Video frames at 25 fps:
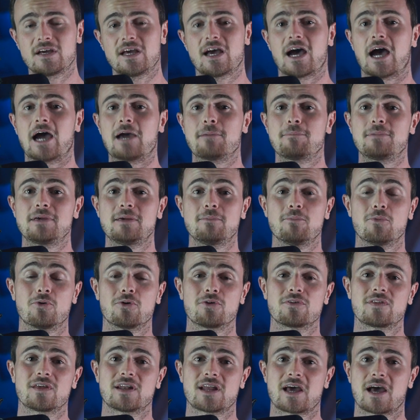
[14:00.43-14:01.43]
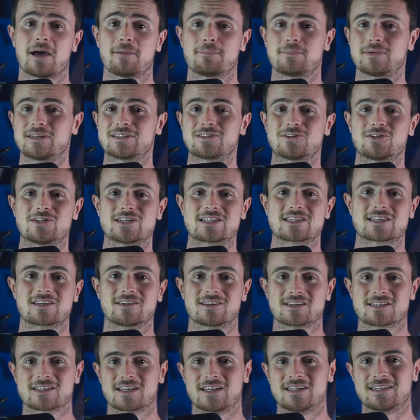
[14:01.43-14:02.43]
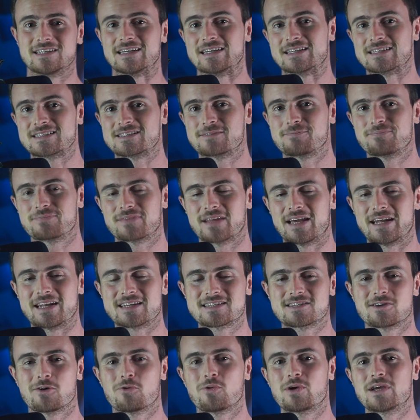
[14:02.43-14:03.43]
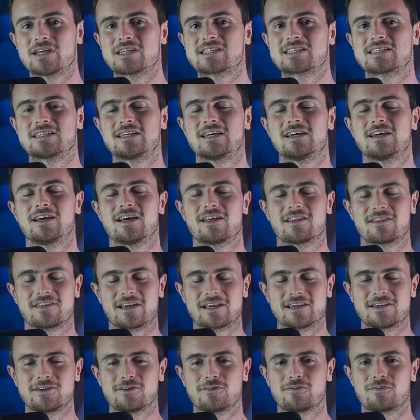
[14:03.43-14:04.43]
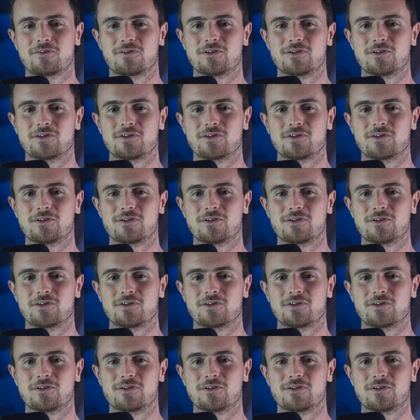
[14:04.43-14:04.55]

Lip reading: I'd be more than happy to discuss ideas. And as always, thank you for